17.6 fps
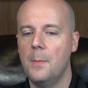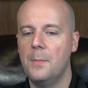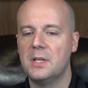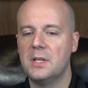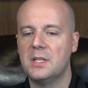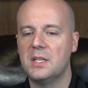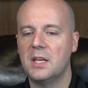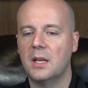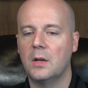Been
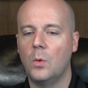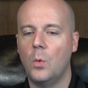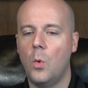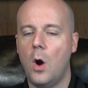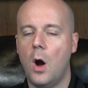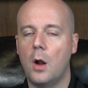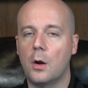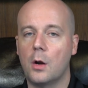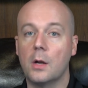sticking to
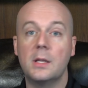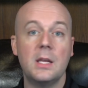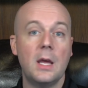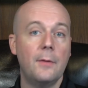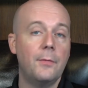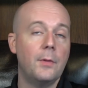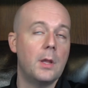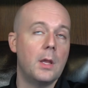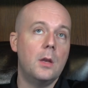water.
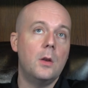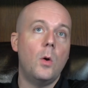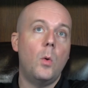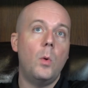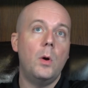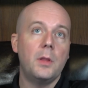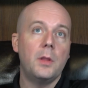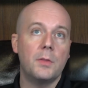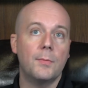Definitely, you know,
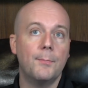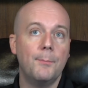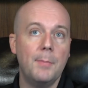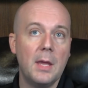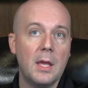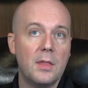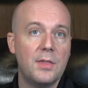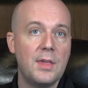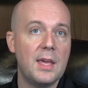one of the
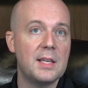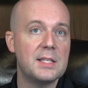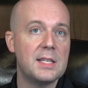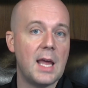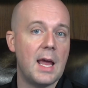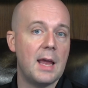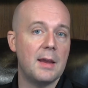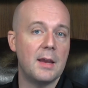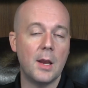big things
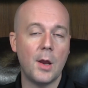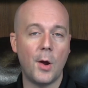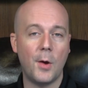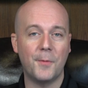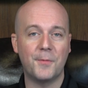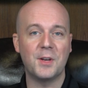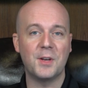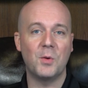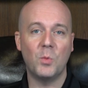that I
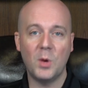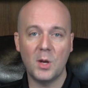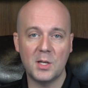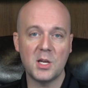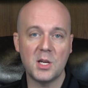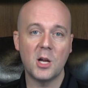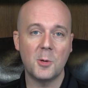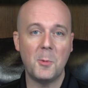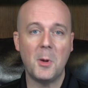often, we
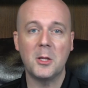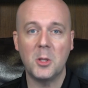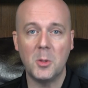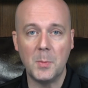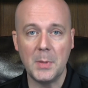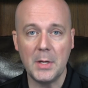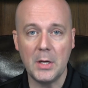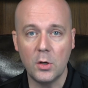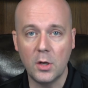talked about the
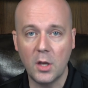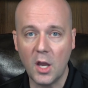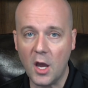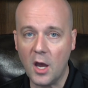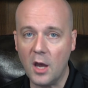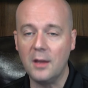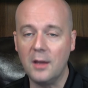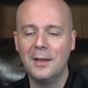beer gut,